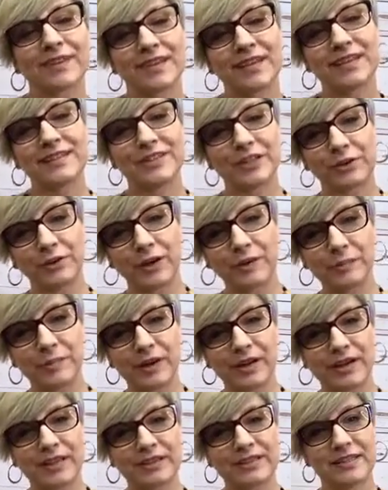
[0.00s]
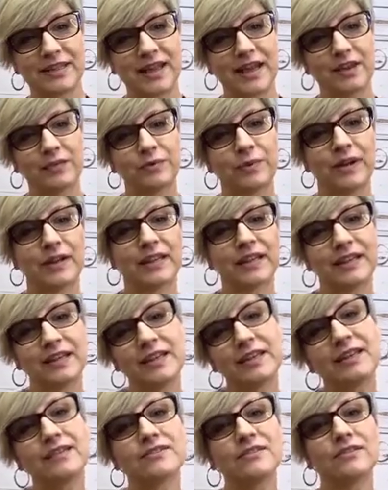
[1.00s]
it's a great product that
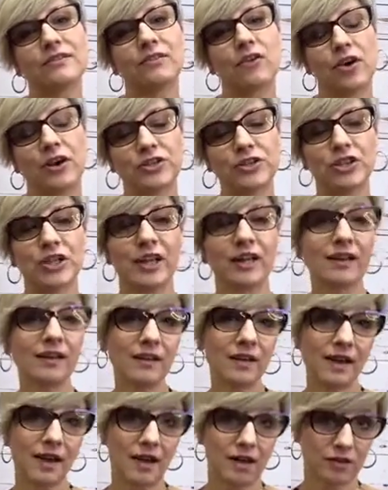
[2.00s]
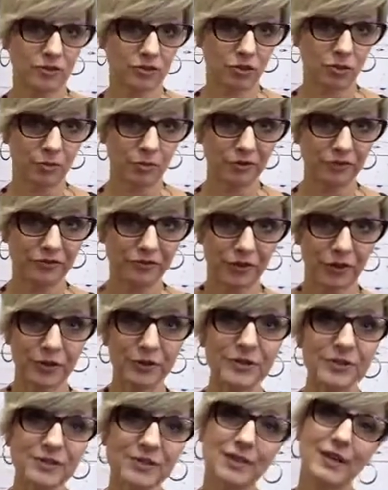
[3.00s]
Redken is launching October
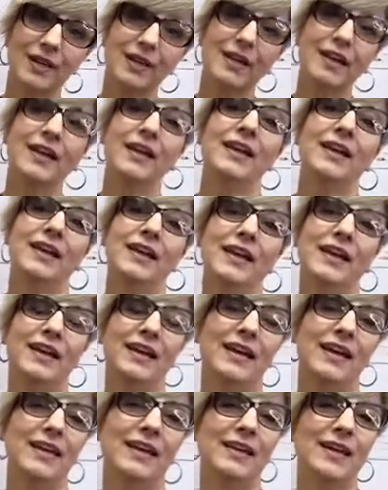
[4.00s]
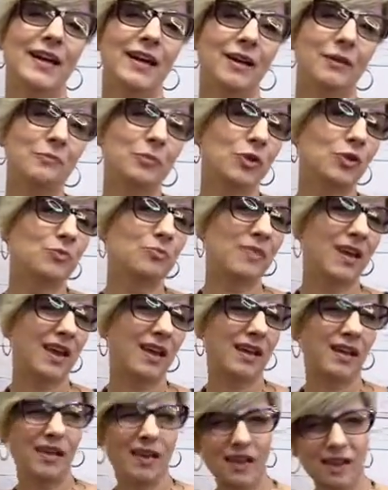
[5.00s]
1st. And um, you
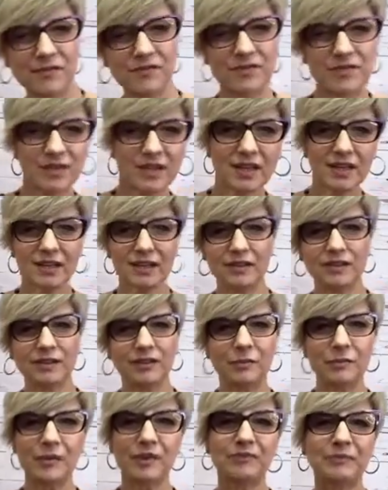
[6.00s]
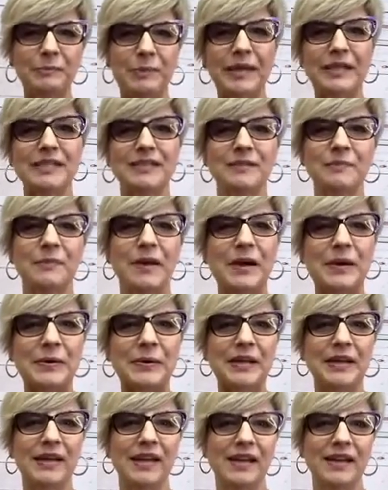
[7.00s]
may have seen a little bit of buzz about
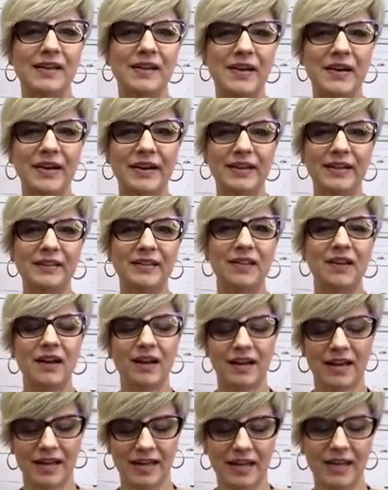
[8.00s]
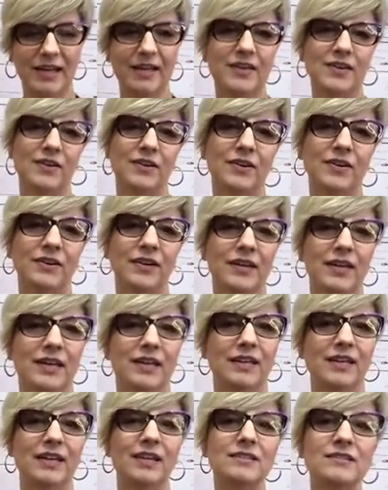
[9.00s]
it online,
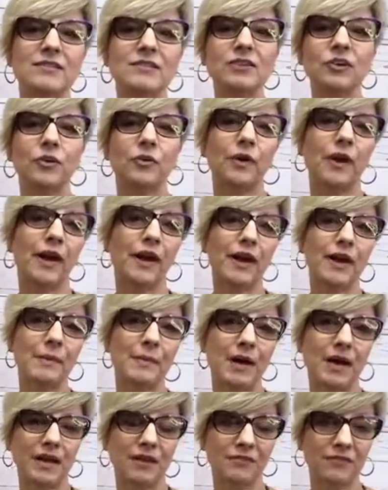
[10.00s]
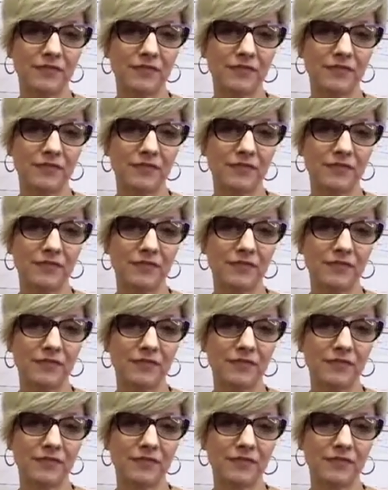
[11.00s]
on Instagram, on